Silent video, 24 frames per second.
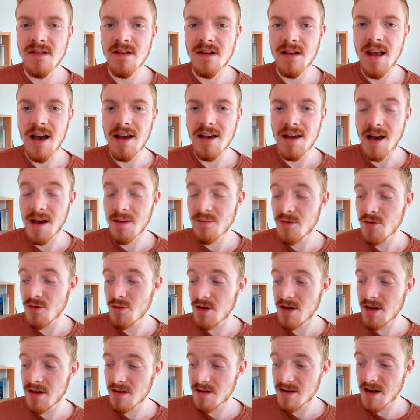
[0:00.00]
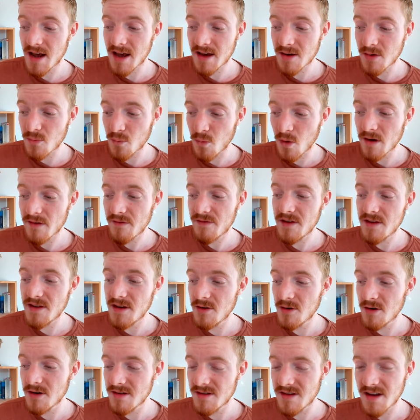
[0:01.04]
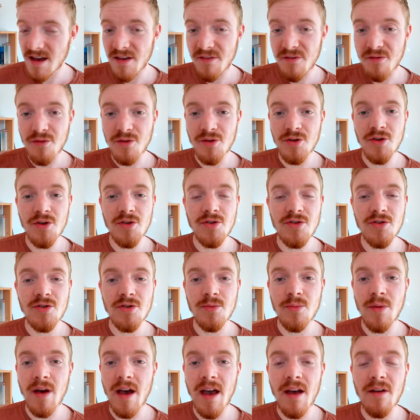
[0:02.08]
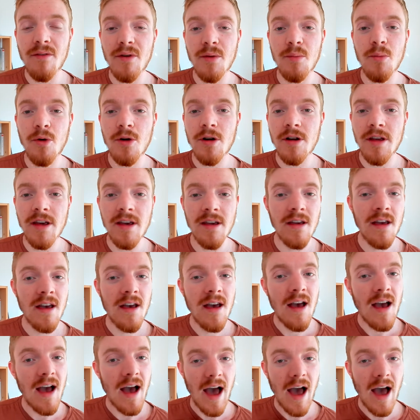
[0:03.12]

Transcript: Like I'm doing like one video a day for YouTube every morning.